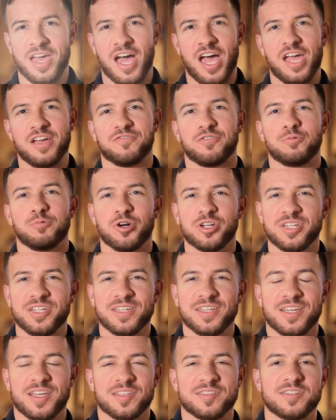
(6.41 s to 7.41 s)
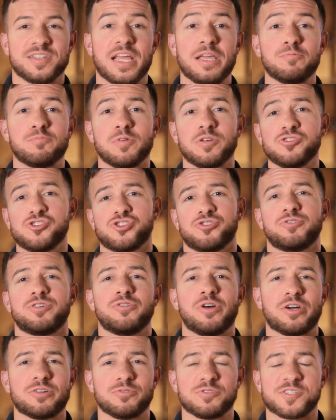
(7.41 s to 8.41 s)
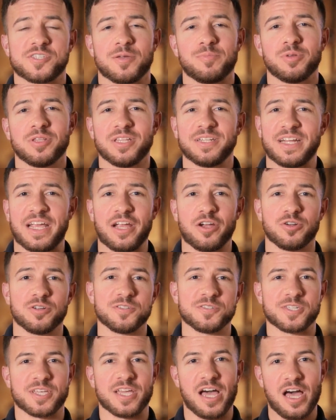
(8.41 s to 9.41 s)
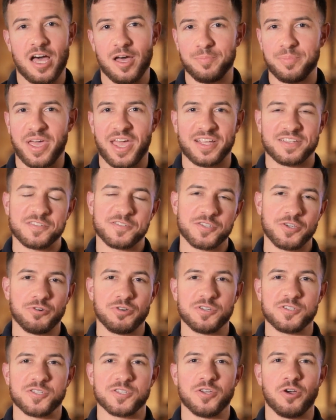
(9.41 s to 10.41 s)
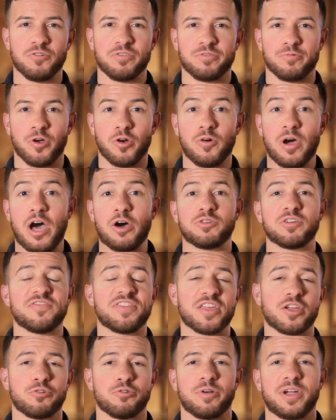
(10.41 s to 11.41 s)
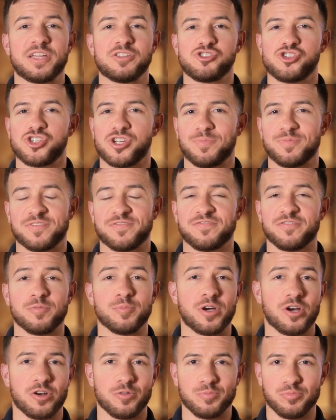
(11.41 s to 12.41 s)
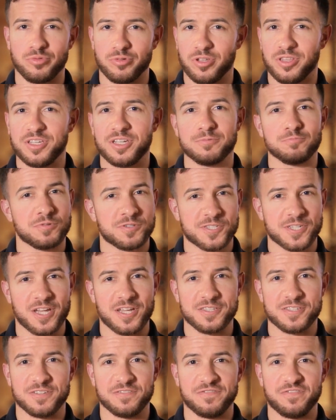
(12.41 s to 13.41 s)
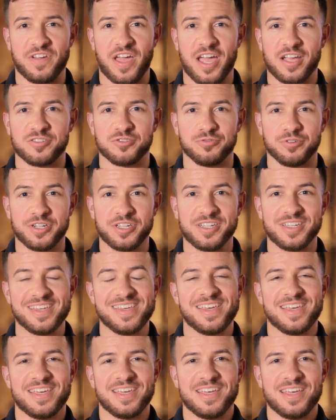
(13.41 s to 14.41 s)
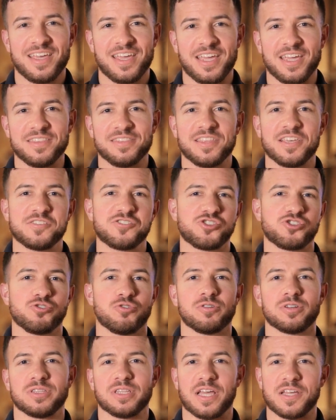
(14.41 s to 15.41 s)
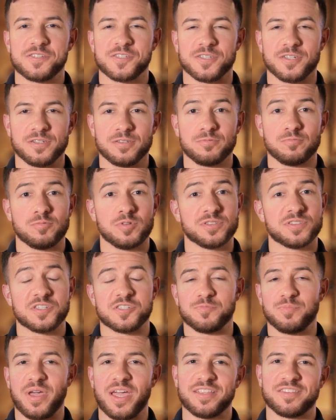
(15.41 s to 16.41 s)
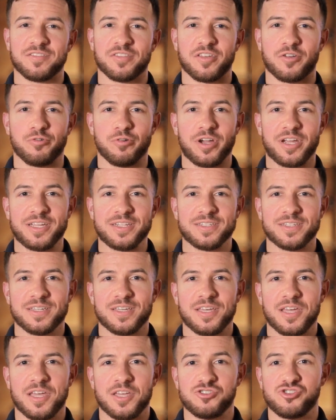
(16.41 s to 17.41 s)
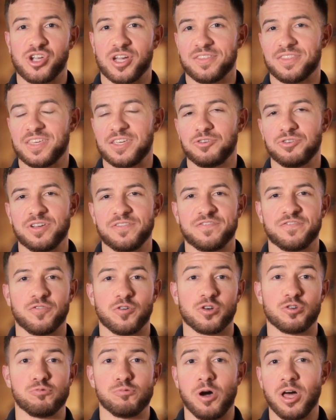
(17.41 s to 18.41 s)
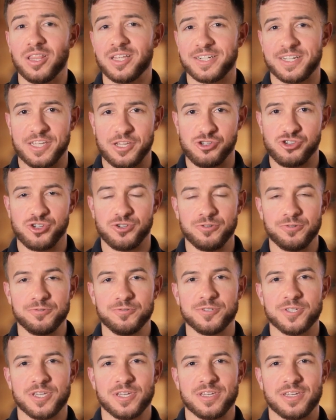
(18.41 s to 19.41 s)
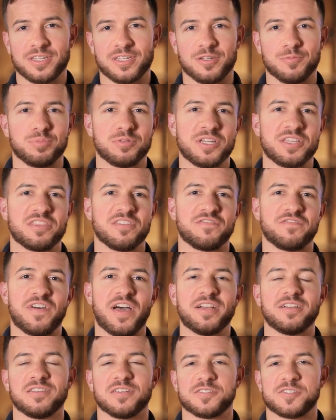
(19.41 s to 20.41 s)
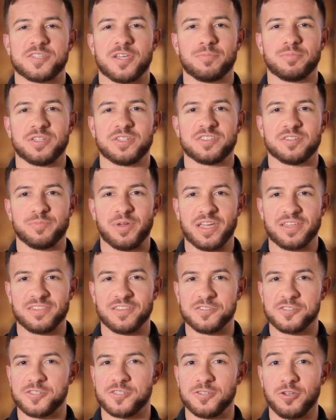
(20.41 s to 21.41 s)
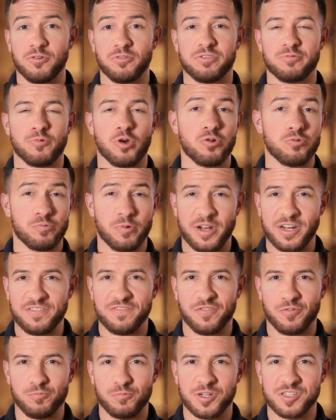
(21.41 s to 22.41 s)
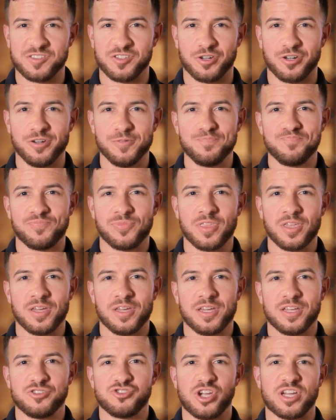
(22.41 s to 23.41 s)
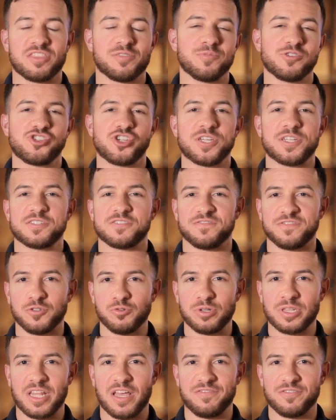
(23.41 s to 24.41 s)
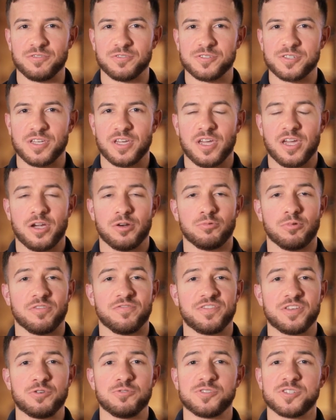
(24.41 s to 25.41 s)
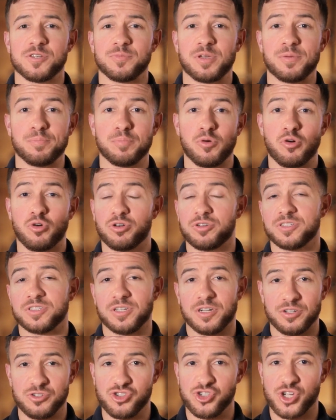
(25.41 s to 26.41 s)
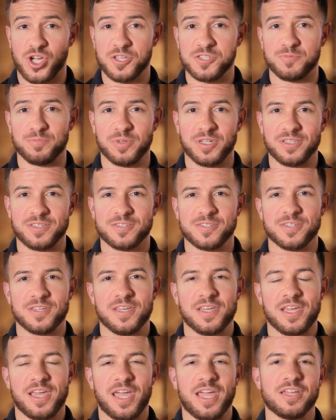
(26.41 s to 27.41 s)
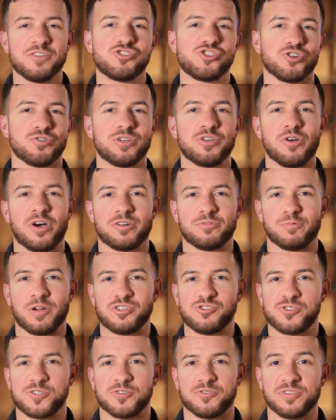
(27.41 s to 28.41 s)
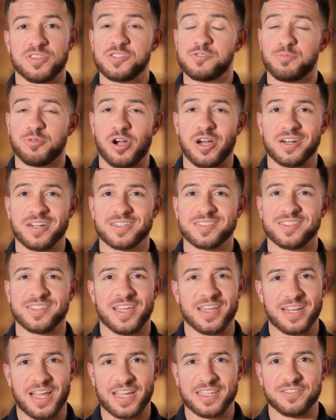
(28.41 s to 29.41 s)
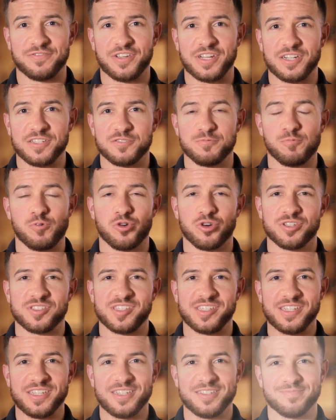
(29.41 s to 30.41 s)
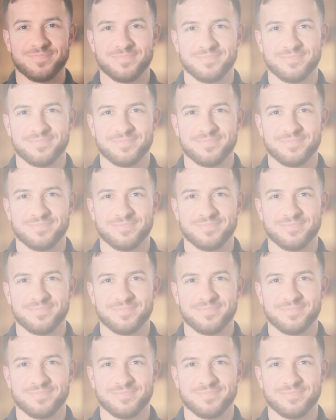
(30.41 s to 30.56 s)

Hi everyone! Today we'll show you how to assemble an Ariens Compact-series Sno-Thro out of the crate shipped from our Brillion, Wisconsin factory. In this short lesson, we'll dismantle the crate, check the unit for quality issues, complete the final assembly to make this Sno-Thro ready for winter, check the machine's fluid levels, review some important adjustments, and show you how to register this product and activate its warranty.